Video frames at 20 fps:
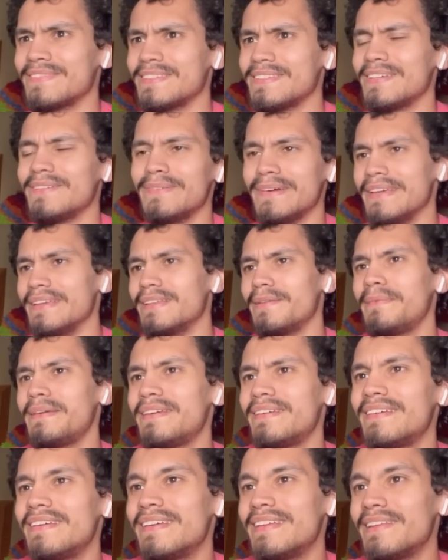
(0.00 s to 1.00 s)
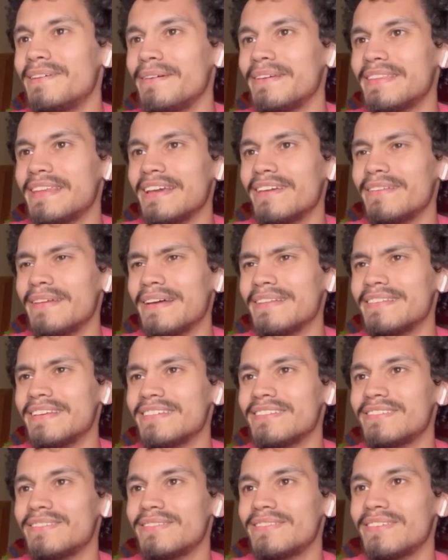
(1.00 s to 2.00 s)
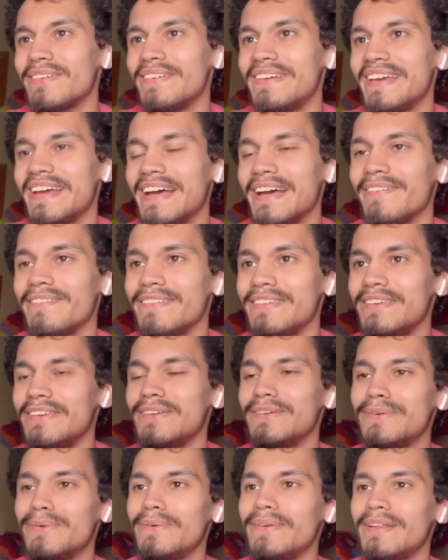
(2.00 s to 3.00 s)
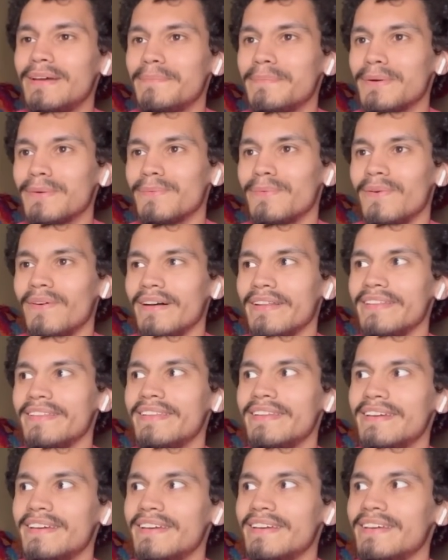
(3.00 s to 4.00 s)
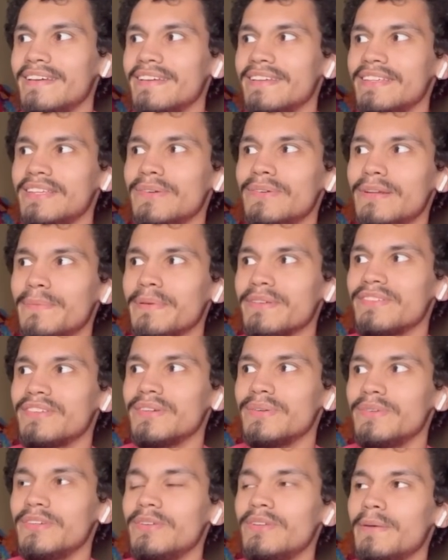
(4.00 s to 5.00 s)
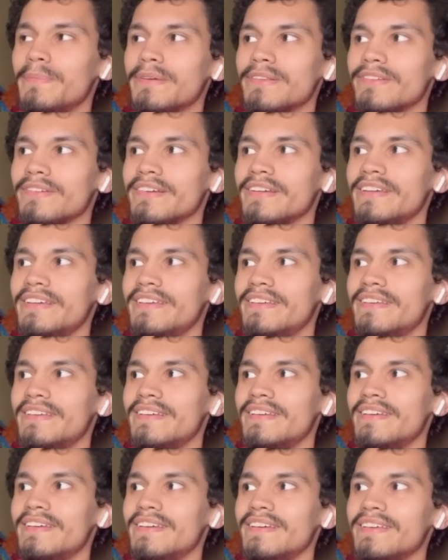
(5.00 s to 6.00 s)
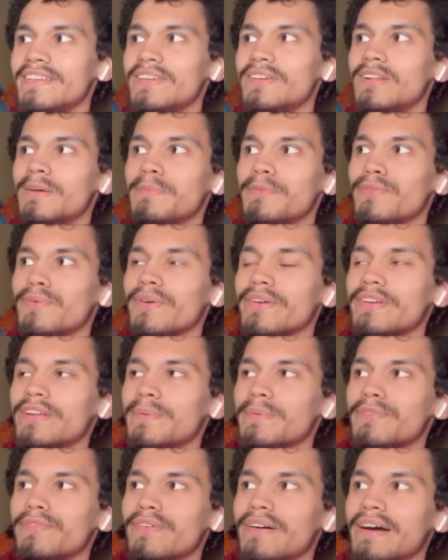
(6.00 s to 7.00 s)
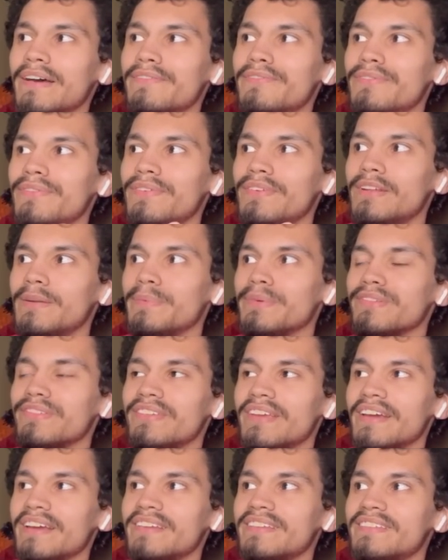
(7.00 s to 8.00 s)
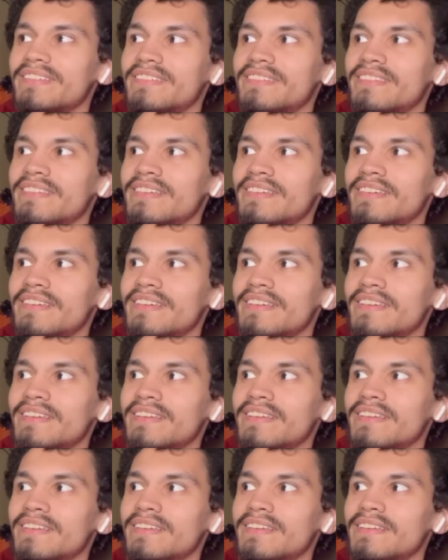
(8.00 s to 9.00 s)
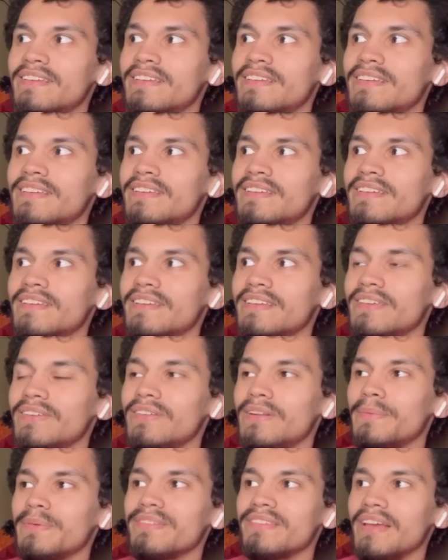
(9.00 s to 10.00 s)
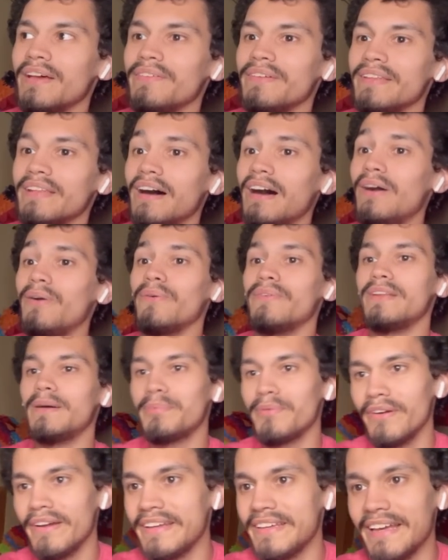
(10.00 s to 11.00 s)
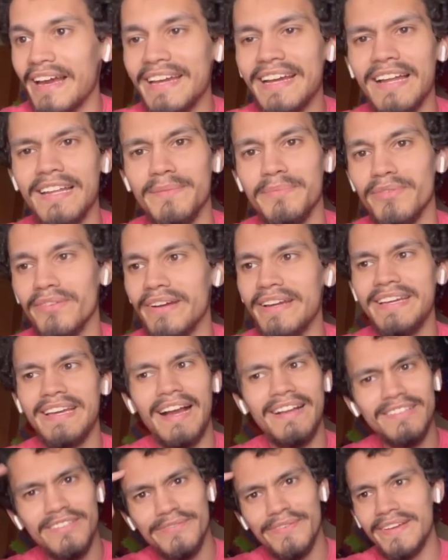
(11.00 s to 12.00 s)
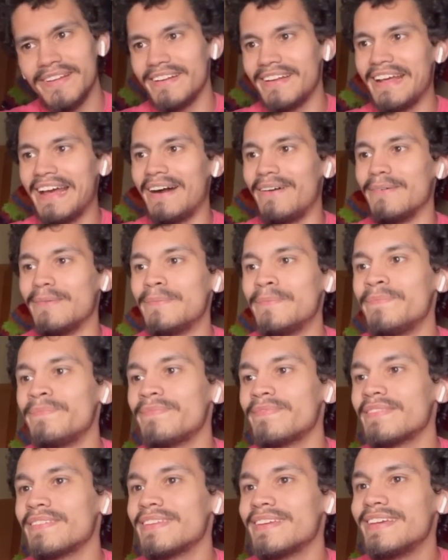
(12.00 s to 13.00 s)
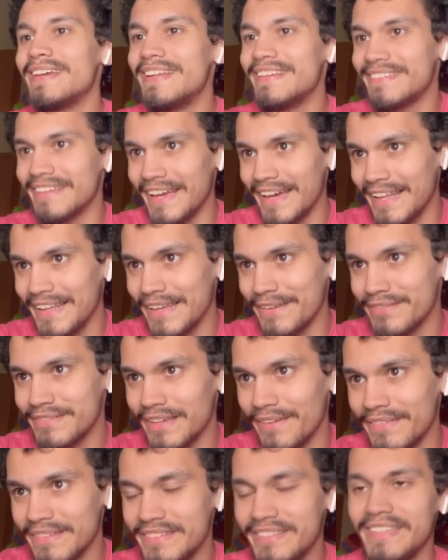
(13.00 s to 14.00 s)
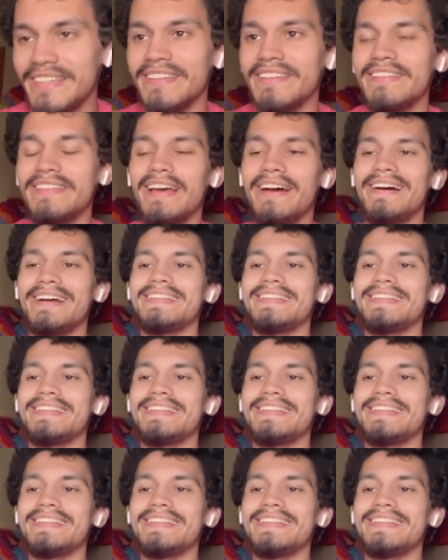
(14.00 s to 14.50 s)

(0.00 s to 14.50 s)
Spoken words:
Wait, let me think about this. So we have you number 1, you number 2, you number 3, you number 4, you number 5, you number 6, you number 7. Oh, number 8. I got number 8. I just figured it out. It is LF17. Now, I